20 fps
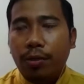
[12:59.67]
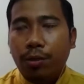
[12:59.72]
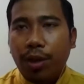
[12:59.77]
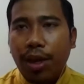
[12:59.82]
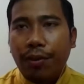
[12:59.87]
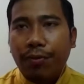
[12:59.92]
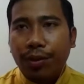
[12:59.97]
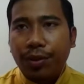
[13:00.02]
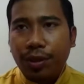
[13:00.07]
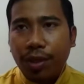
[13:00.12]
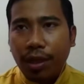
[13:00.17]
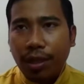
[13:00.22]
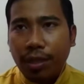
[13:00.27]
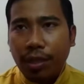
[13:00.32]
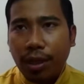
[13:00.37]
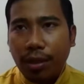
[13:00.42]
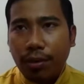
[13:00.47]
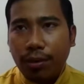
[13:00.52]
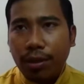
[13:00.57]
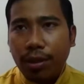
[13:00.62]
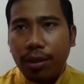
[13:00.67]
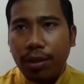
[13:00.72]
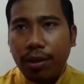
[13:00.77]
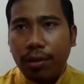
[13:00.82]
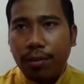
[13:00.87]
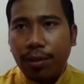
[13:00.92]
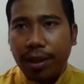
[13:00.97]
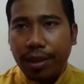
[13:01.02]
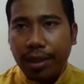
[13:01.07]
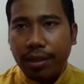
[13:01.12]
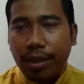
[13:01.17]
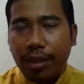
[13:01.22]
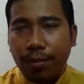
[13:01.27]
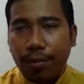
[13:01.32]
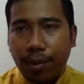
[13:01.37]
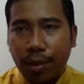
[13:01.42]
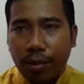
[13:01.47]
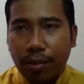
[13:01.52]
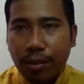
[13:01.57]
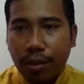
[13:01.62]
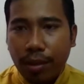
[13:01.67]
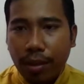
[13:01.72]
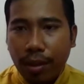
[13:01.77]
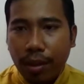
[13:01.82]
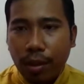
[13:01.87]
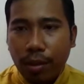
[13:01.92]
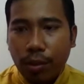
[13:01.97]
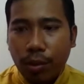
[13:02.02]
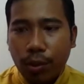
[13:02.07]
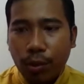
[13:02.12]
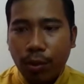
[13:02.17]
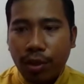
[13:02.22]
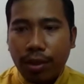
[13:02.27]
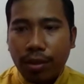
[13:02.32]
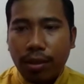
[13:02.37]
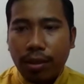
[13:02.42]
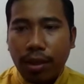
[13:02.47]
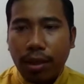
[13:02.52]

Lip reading: we have changed our market segment towards